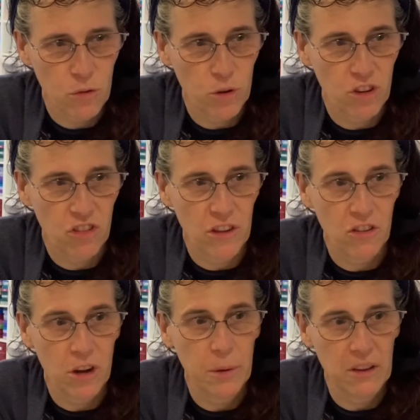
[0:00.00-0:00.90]
which there's
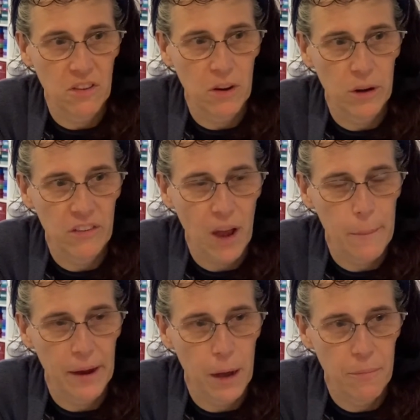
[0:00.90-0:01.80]
going to be a series
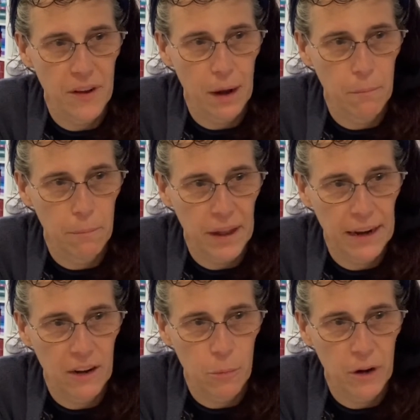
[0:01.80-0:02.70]
coming up that I'm
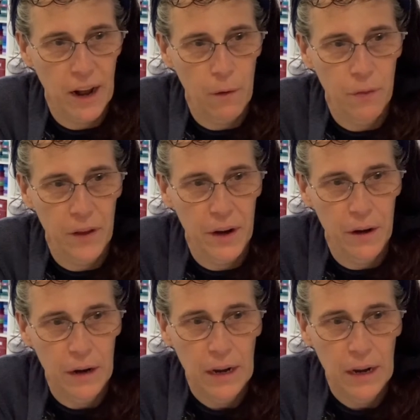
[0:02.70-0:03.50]
planning to put out there.